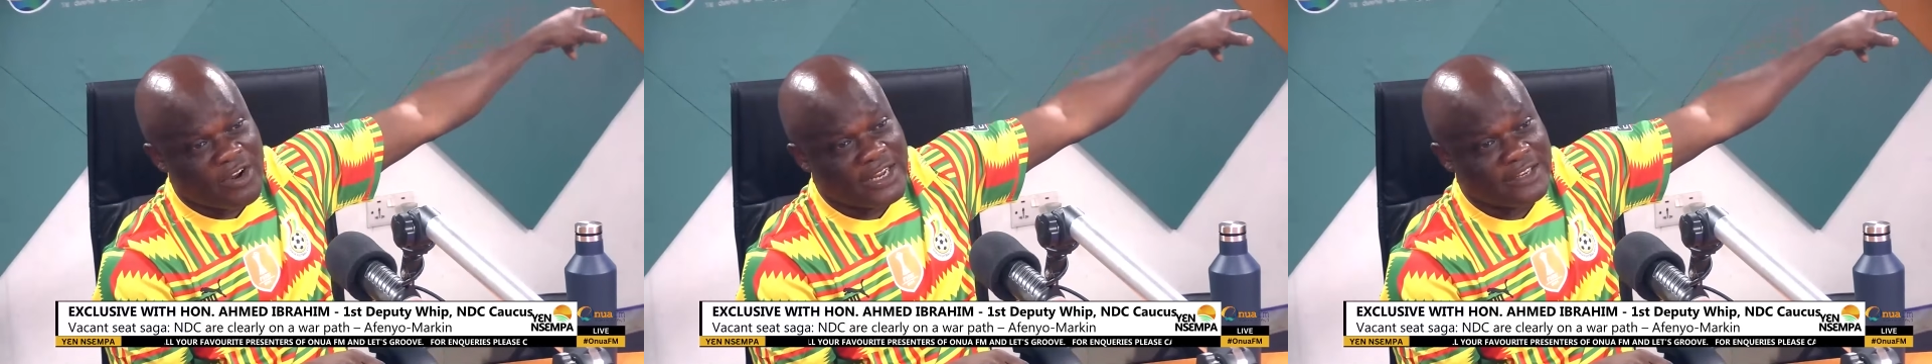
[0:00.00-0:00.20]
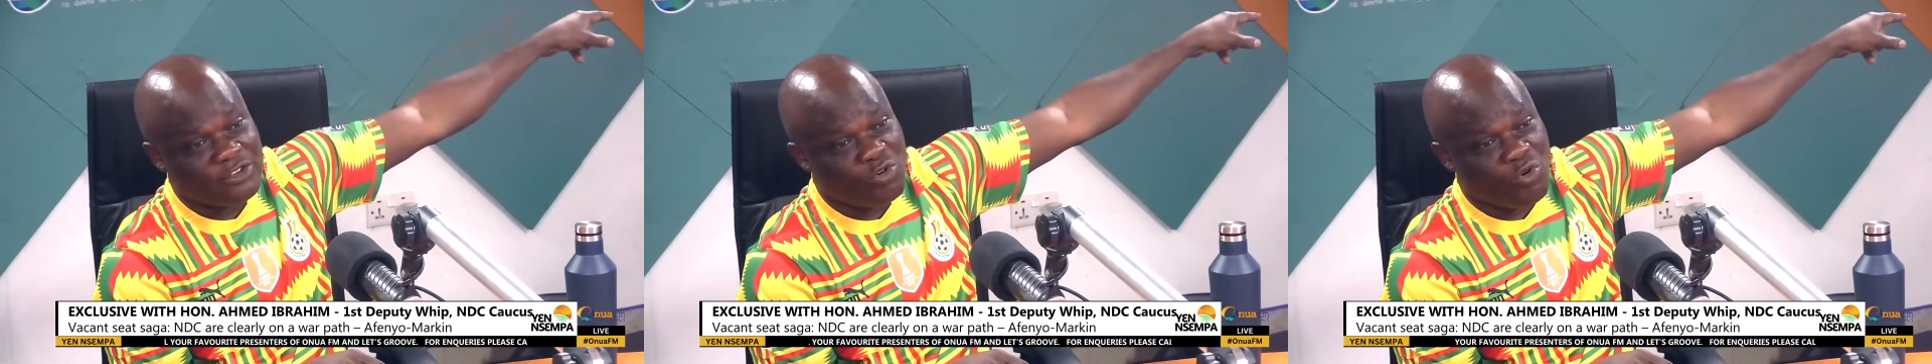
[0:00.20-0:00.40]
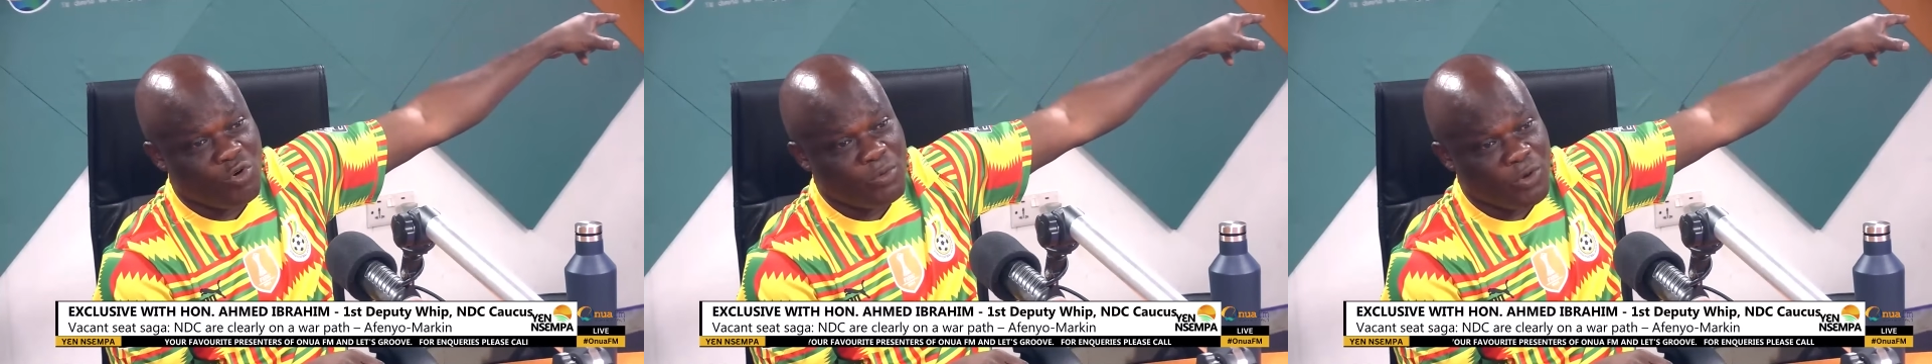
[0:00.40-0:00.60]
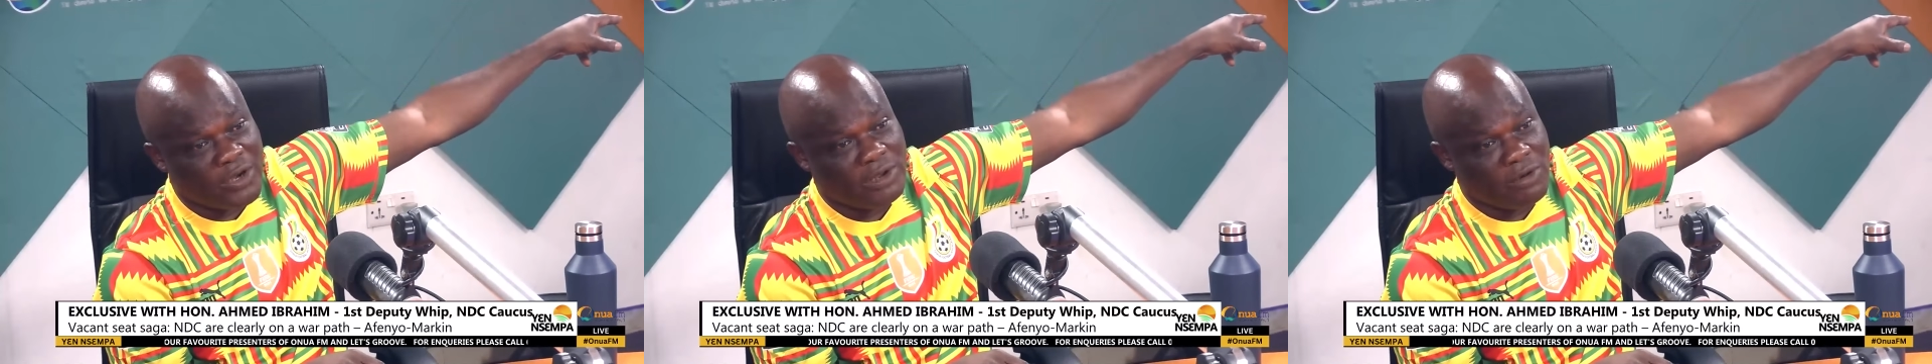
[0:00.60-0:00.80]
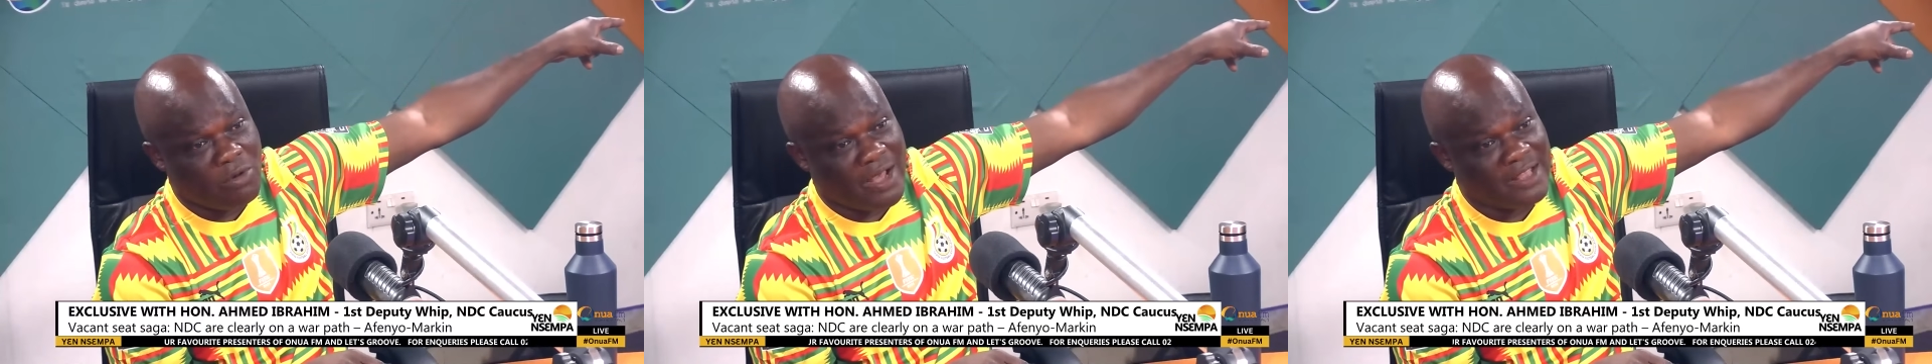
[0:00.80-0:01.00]
Netiho.
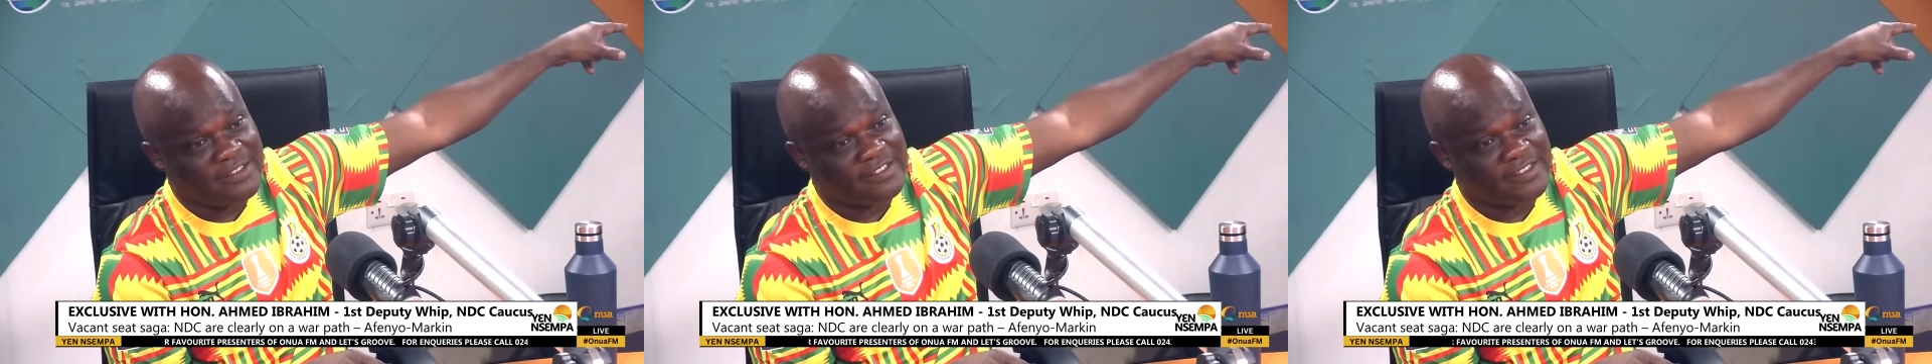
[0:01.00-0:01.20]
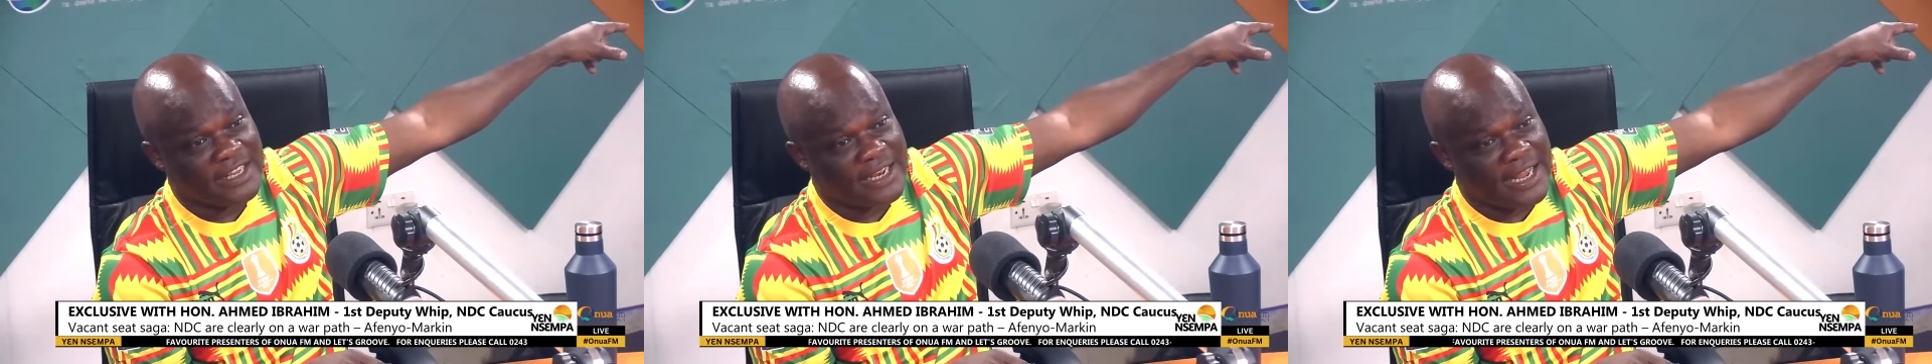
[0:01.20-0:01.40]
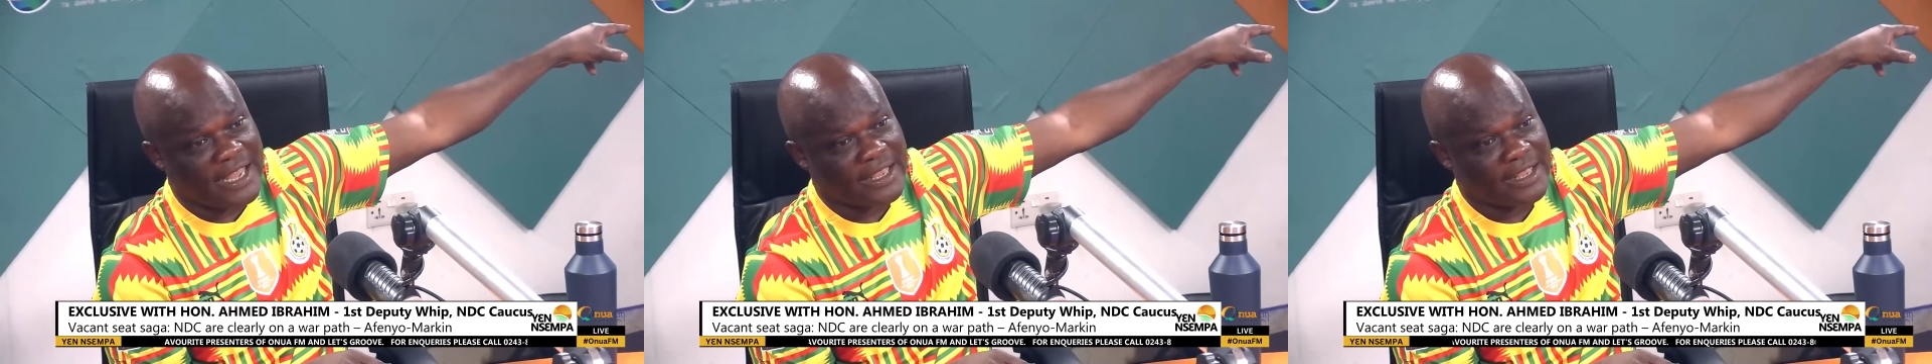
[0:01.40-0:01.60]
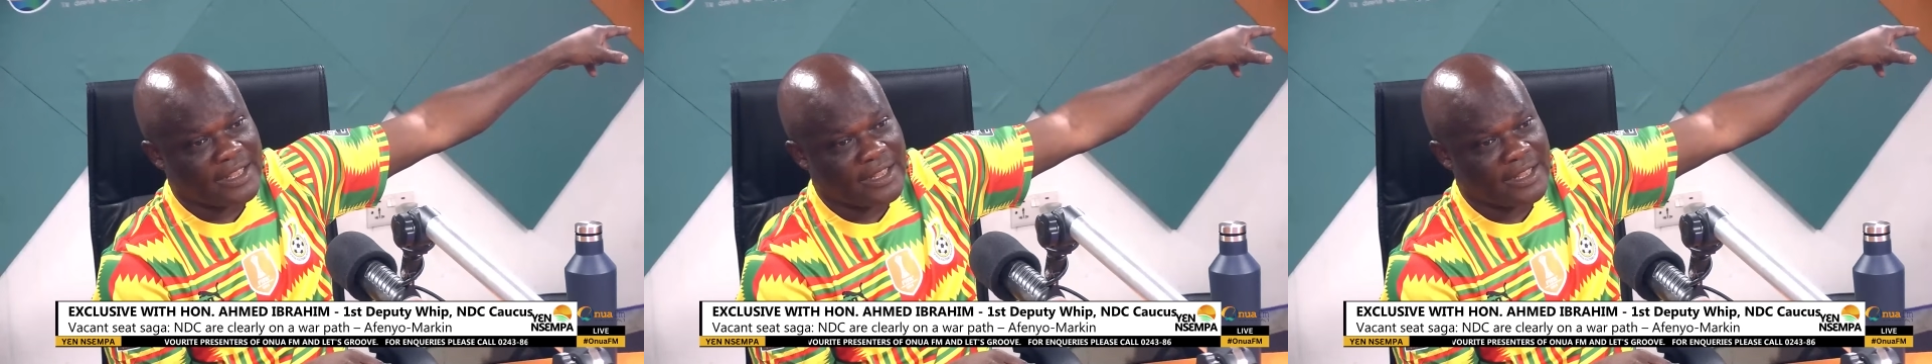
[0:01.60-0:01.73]
They were 169.